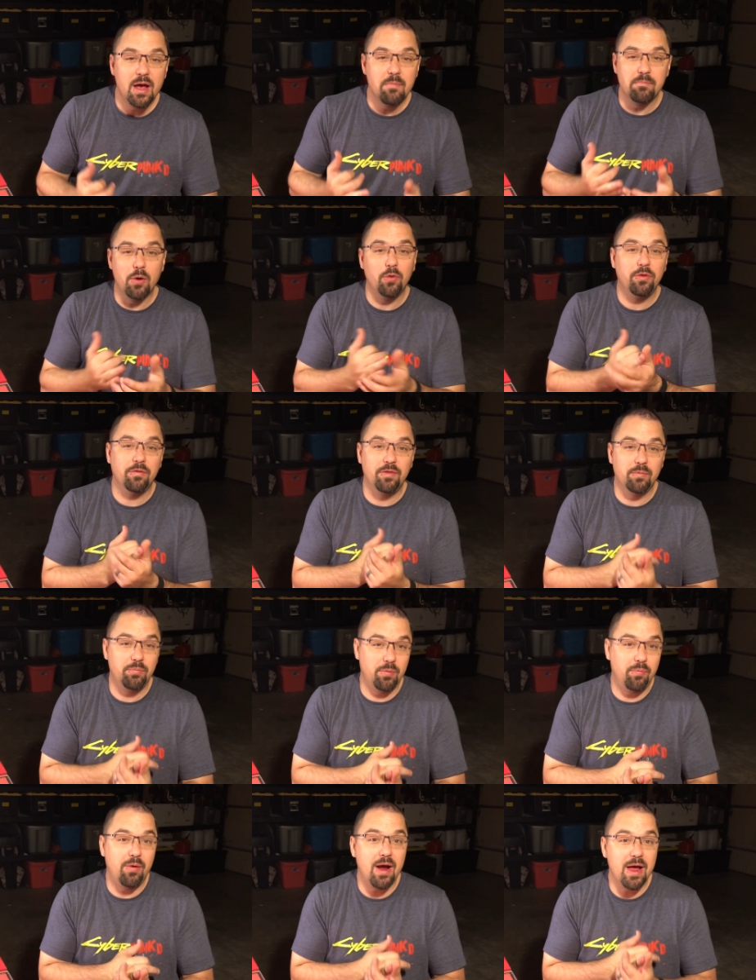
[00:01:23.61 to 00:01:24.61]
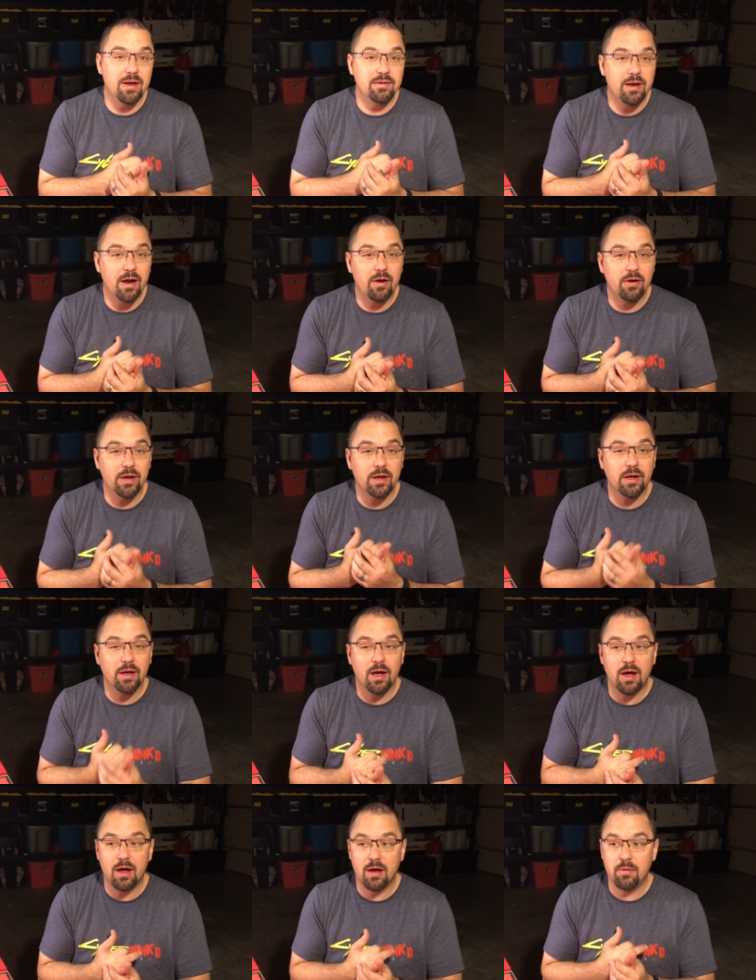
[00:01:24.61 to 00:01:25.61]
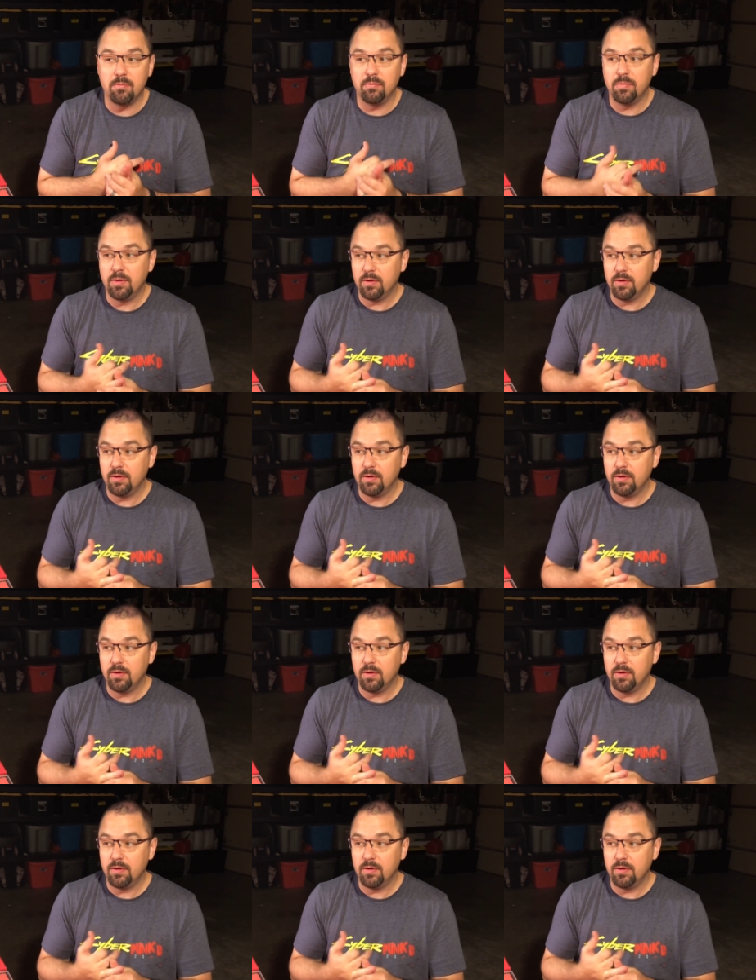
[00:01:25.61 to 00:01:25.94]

both of the proprietary um,